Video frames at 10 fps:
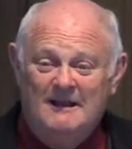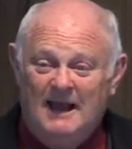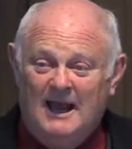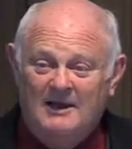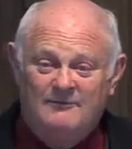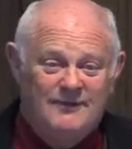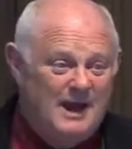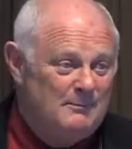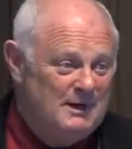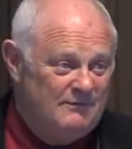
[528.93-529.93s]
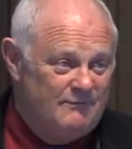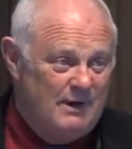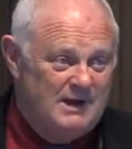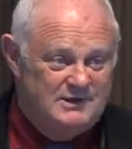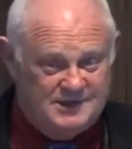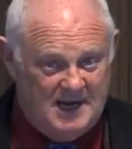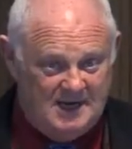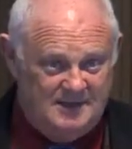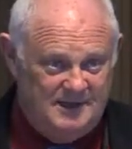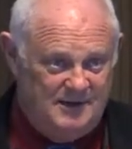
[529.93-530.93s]
And family and friends
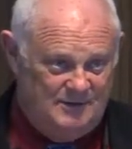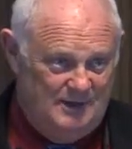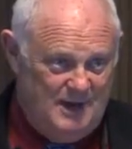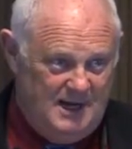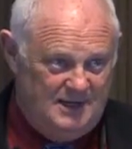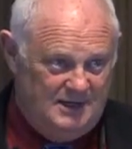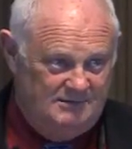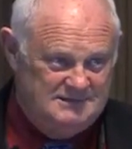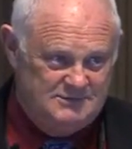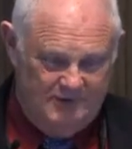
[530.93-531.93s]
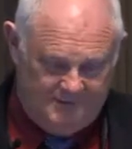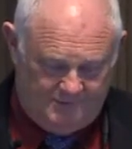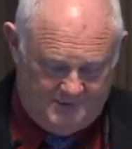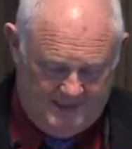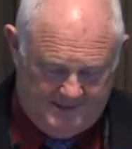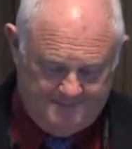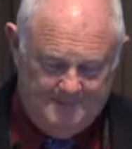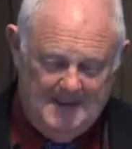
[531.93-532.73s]
stand in the other line and grit their teeth.